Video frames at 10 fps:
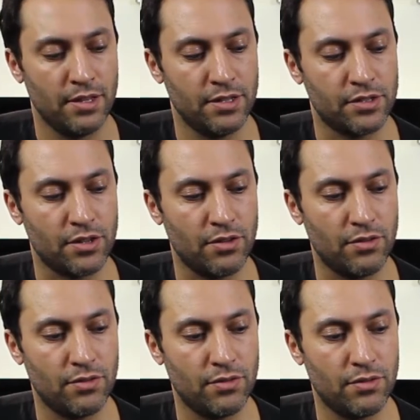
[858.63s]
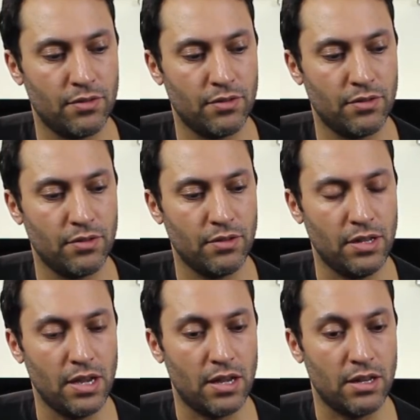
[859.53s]
So
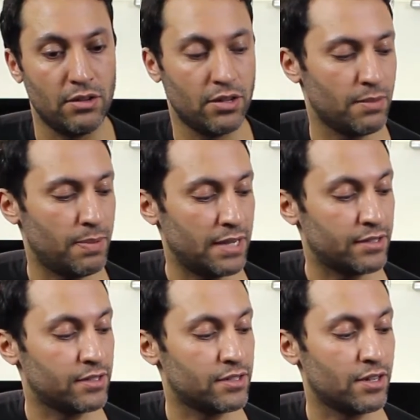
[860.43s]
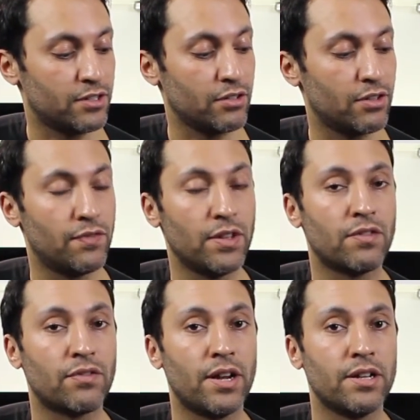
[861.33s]
yeah, look at the pattern starting on the 5th
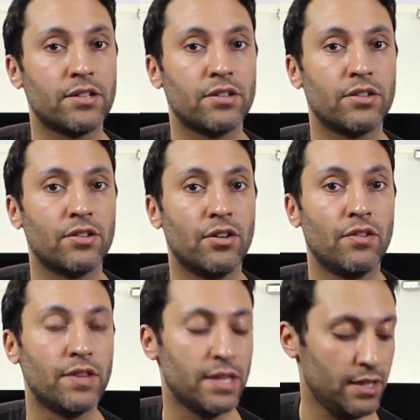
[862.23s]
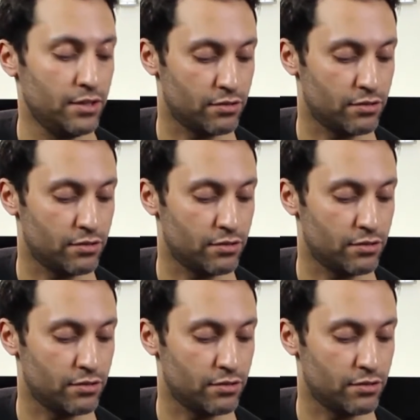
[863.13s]
fret of the E